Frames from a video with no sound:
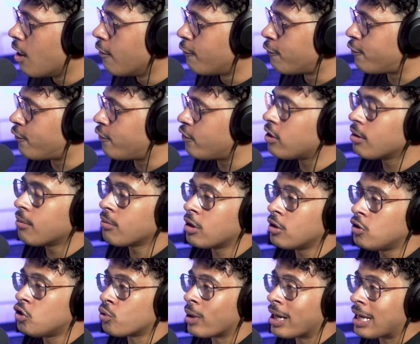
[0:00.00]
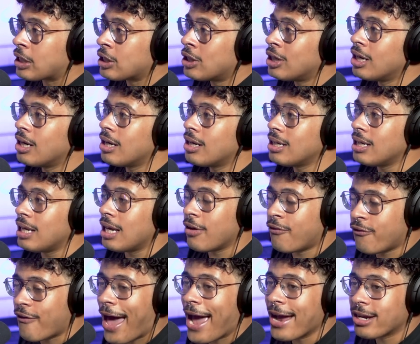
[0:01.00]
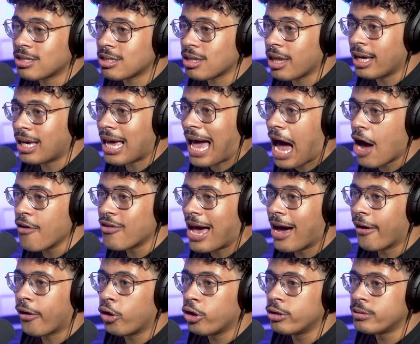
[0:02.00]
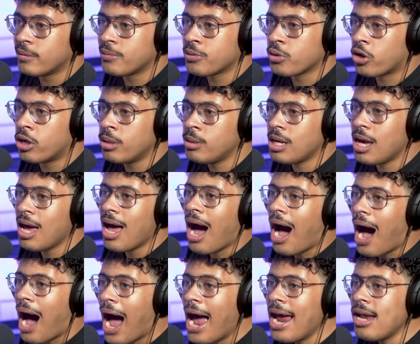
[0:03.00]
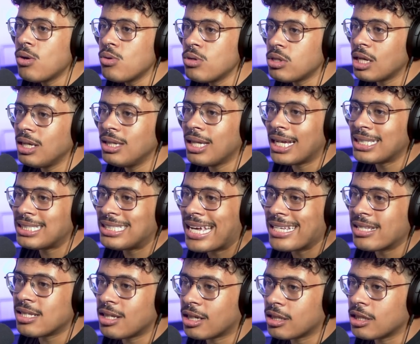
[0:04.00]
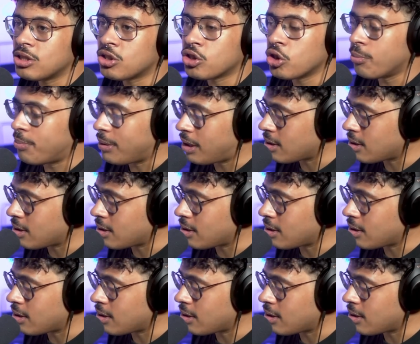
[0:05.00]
of the the drinker affects like how the alcohol is absorbed. I don't think that's necessarily true